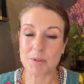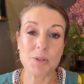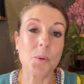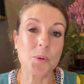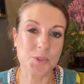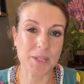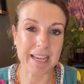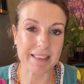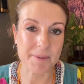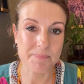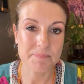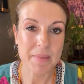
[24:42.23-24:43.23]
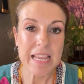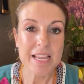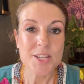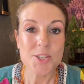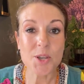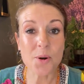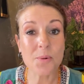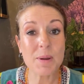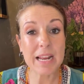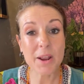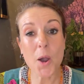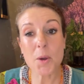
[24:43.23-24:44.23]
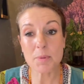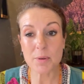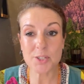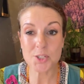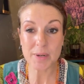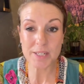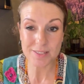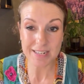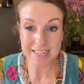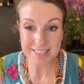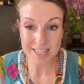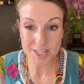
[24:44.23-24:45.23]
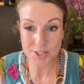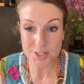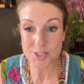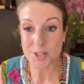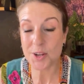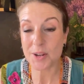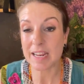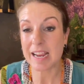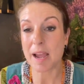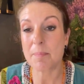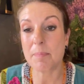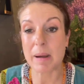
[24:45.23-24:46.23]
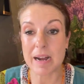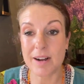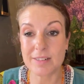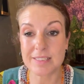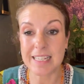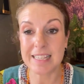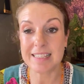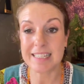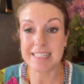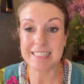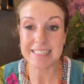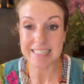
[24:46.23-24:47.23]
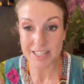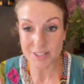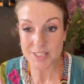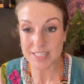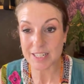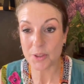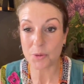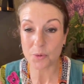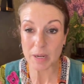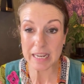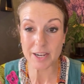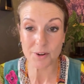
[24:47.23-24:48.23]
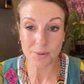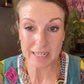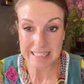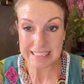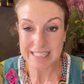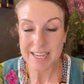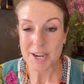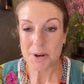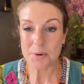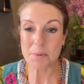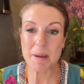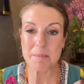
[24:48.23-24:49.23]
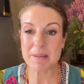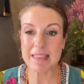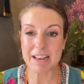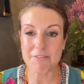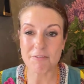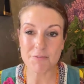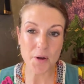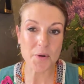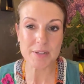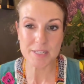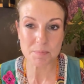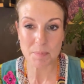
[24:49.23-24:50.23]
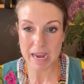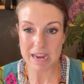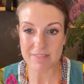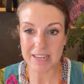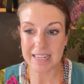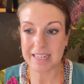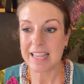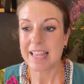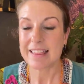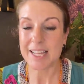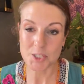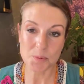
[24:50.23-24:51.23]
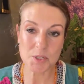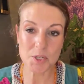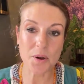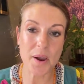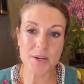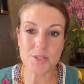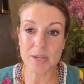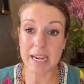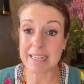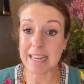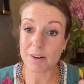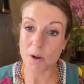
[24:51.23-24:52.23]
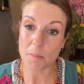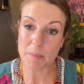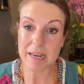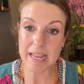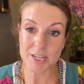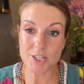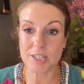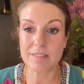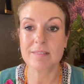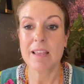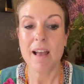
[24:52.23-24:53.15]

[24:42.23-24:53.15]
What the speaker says: all together. So really hope you enjoyed today's sessions learning about the Delta-3-carene. Remember that forest bathing, that's what you're going to get in combination